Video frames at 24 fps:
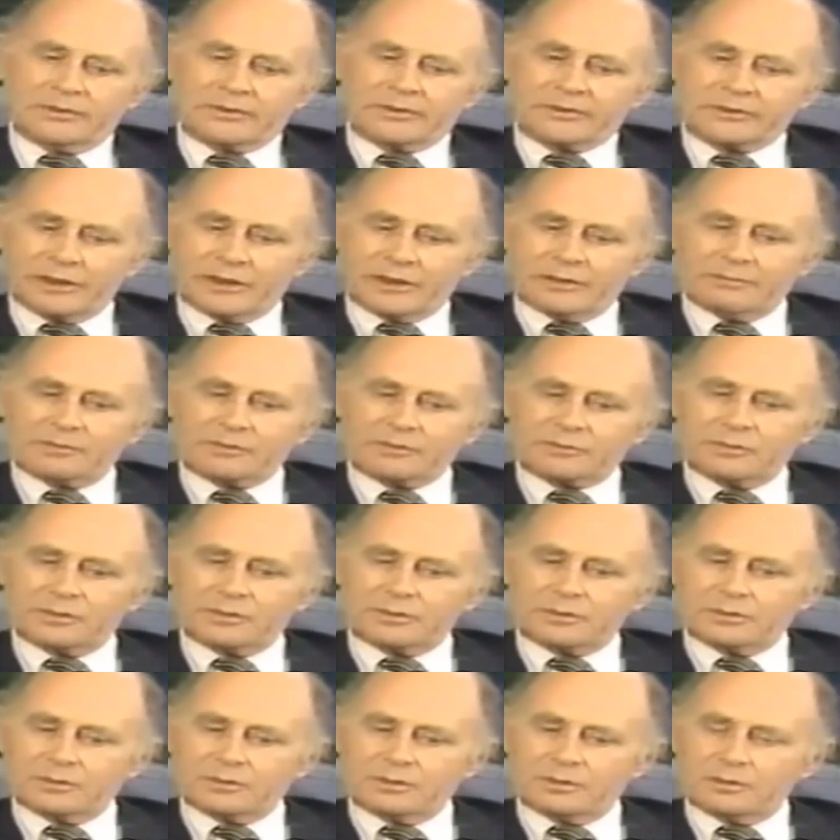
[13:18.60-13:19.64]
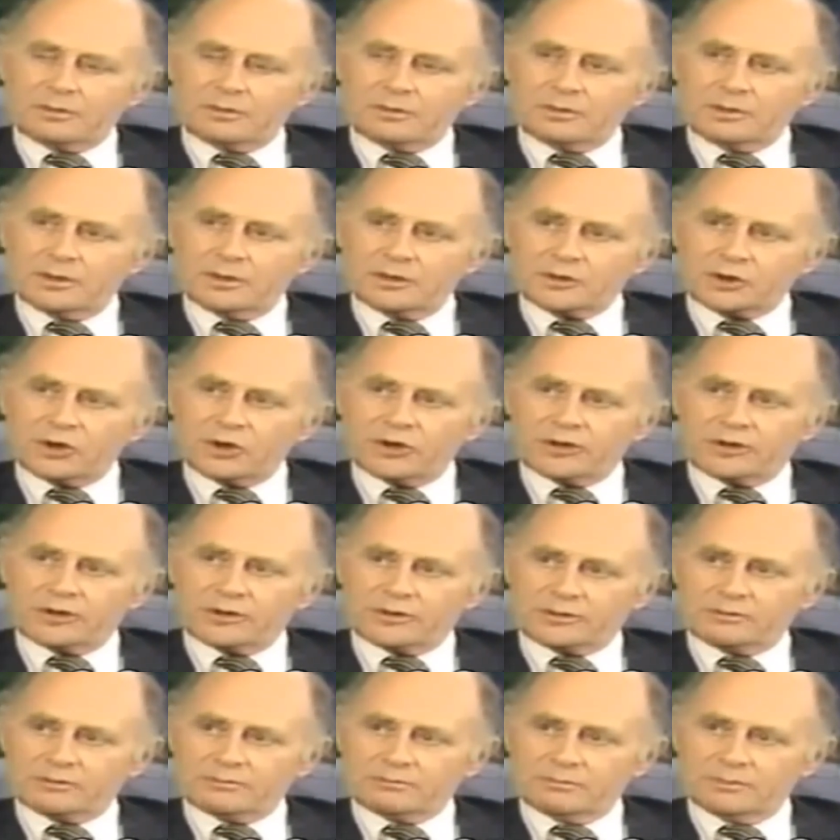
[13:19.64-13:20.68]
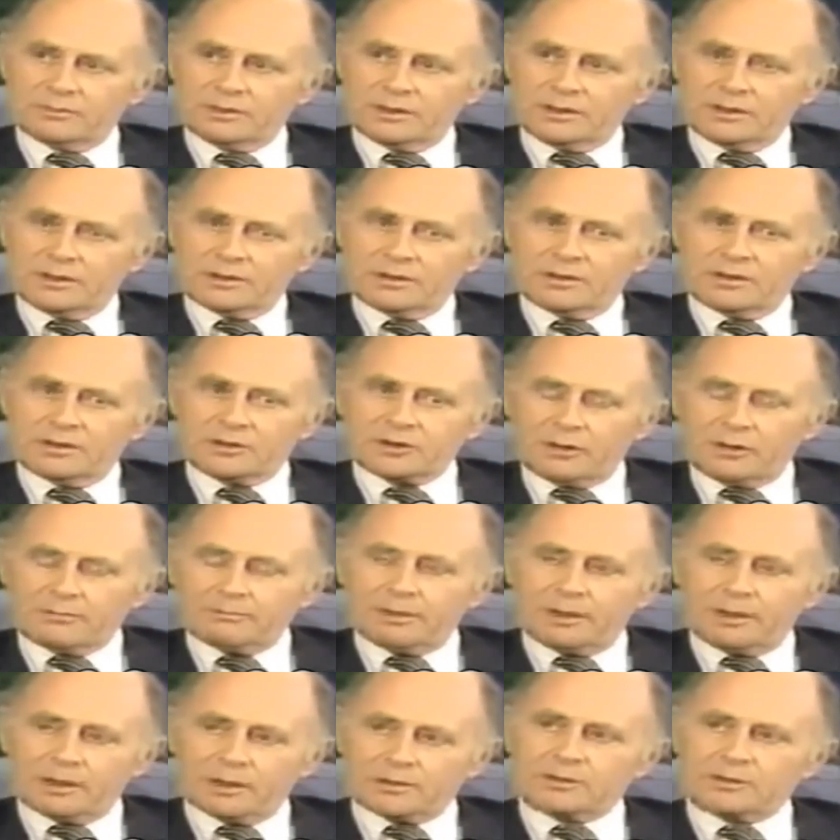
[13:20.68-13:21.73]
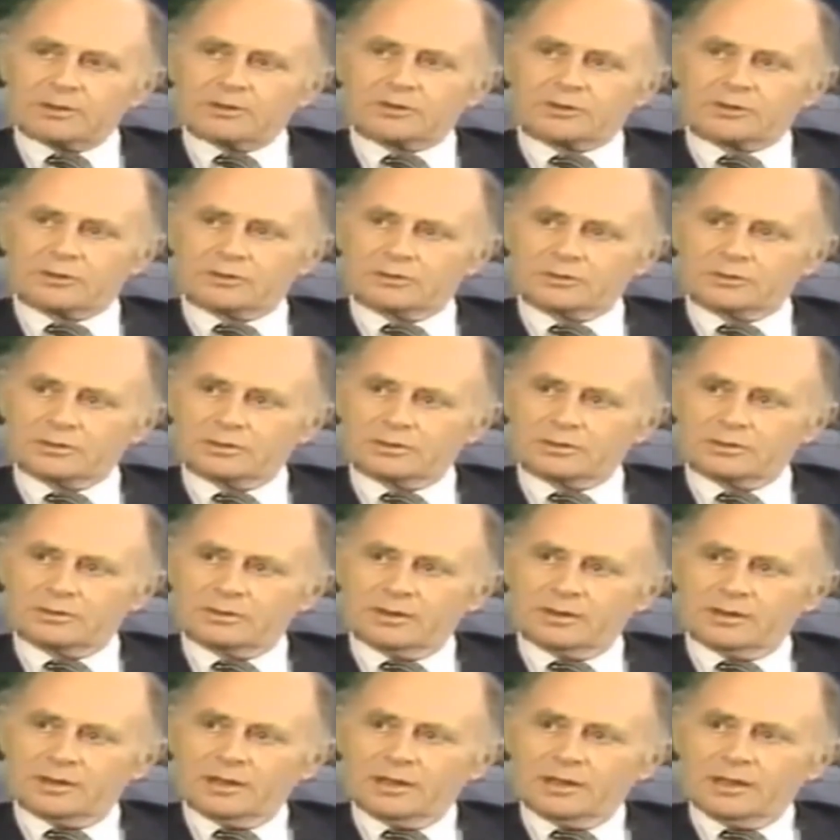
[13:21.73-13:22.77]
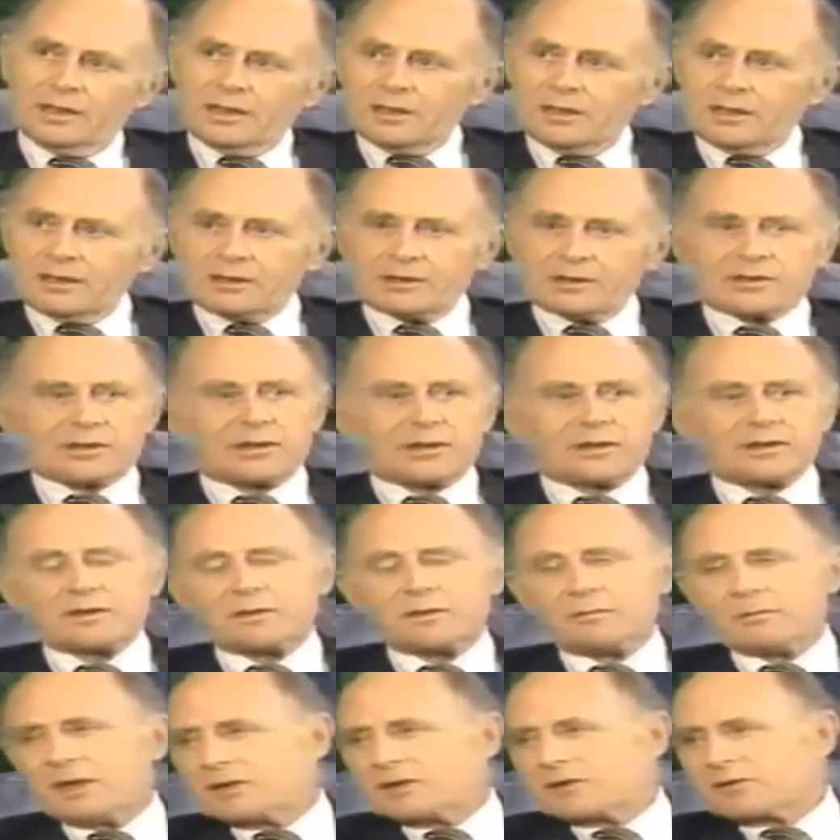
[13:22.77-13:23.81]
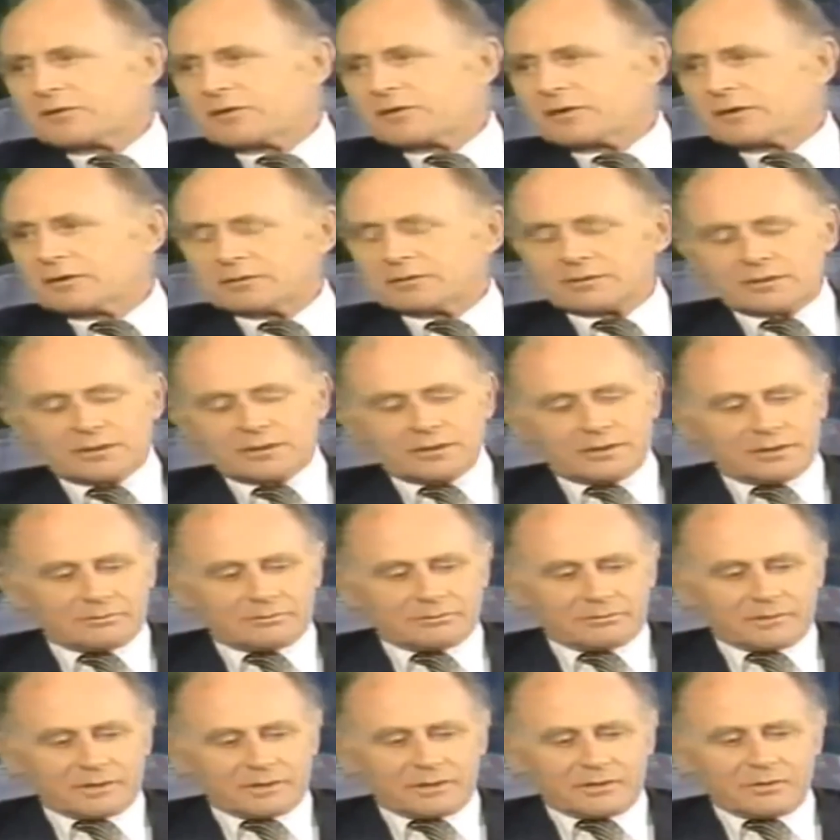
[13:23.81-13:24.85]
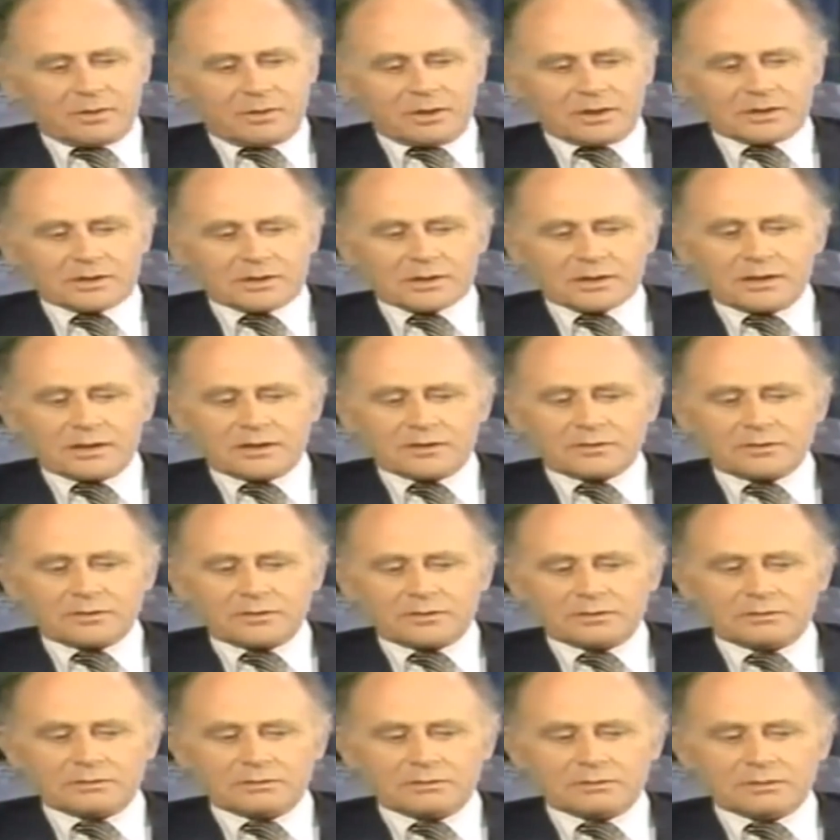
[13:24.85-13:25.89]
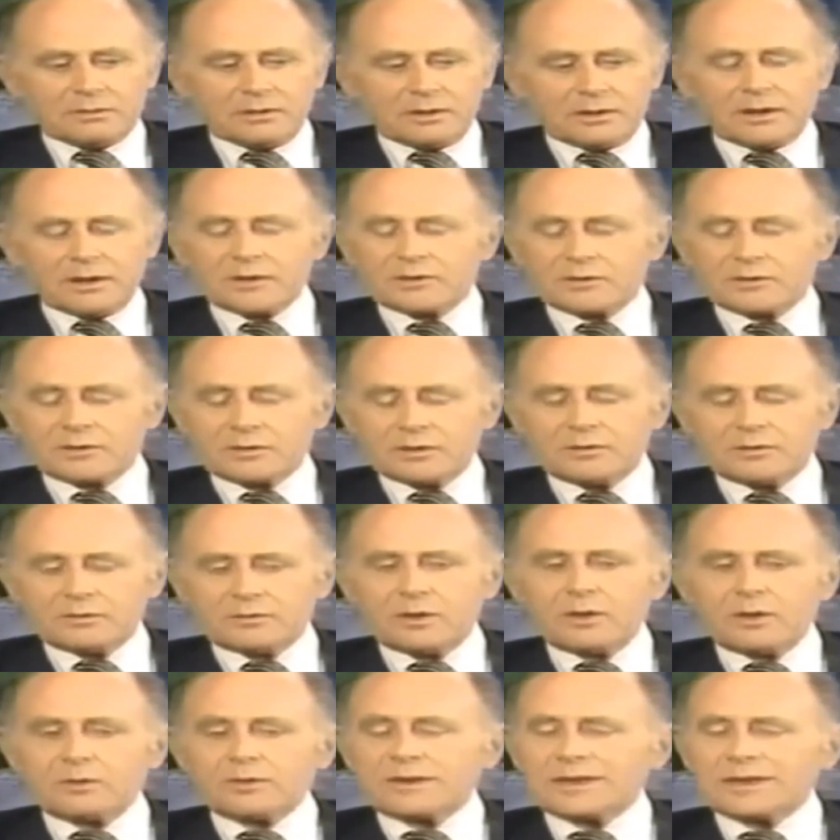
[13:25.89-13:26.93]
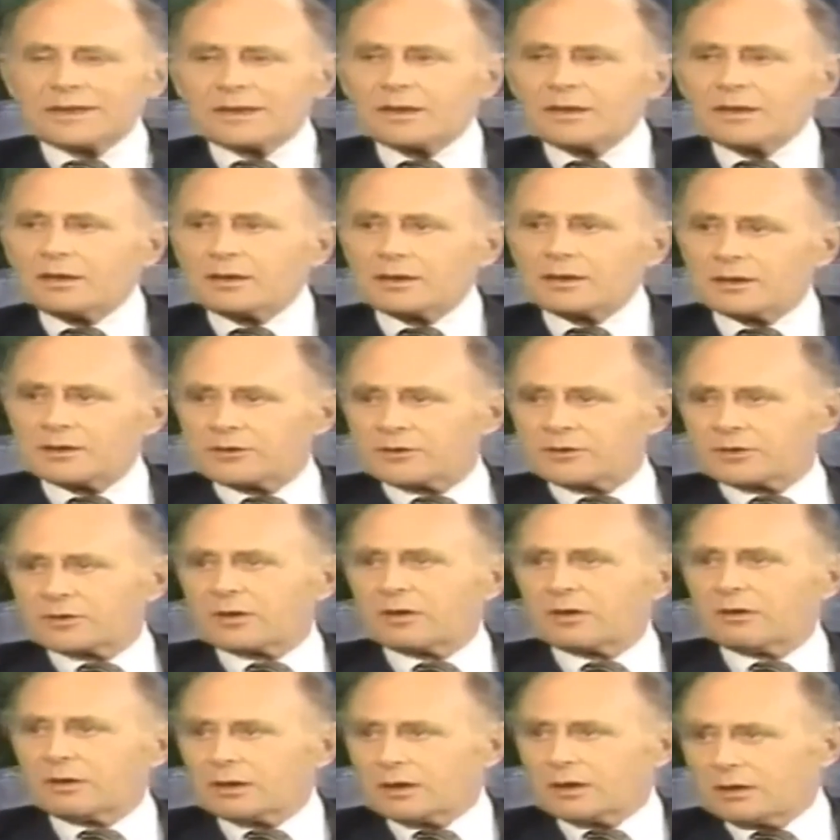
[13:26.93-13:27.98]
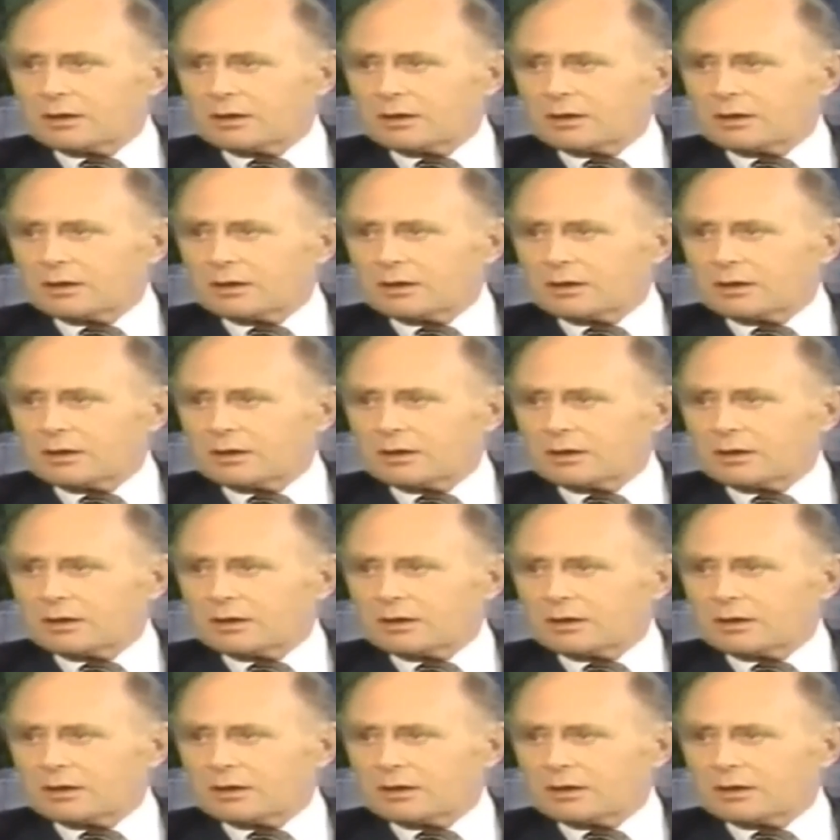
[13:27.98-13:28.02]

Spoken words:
establishment attorneys, the top politicians. Senator Mansfield once said, you don't get along unless you go